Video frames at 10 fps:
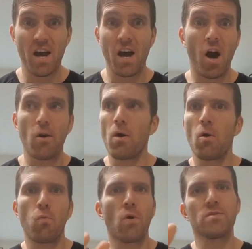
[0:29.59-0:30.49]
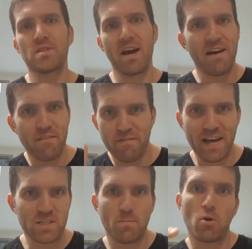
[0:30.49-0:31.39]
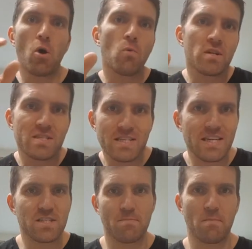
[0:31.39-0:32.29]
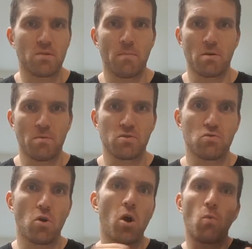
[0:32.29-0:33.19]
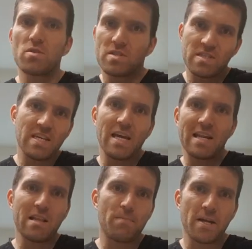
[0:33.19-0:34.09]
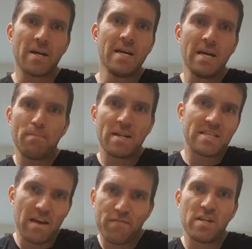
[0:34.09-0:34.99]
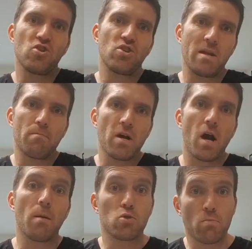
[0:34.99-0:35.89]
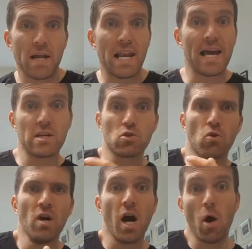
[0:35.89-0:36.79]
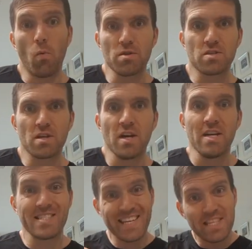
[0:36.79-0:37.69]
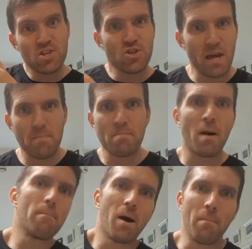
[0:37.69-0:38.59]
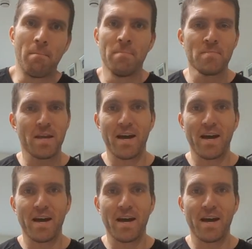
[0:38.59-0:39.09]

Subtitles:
I want to have a flat stomach, or I want to see some abdominal muscles, or I want to see a little bit of definition in my arms or my legs, or I want to see the shape in my bum.